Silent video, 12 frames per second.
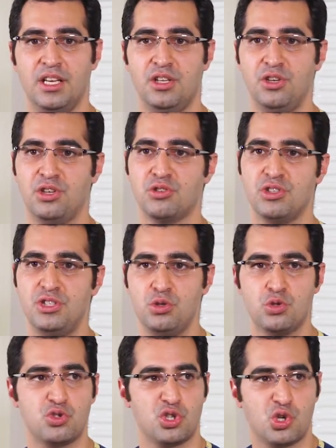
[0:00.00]
You can
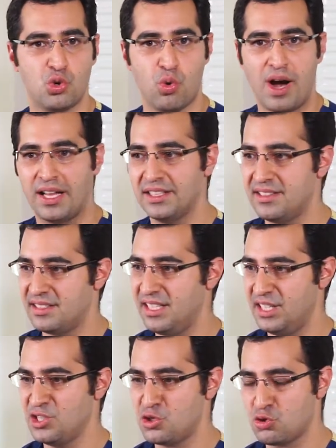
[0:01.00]
reduce the
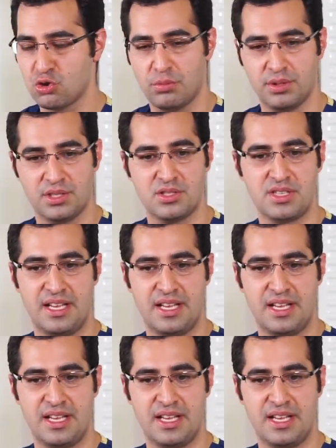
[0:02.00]
quality instruments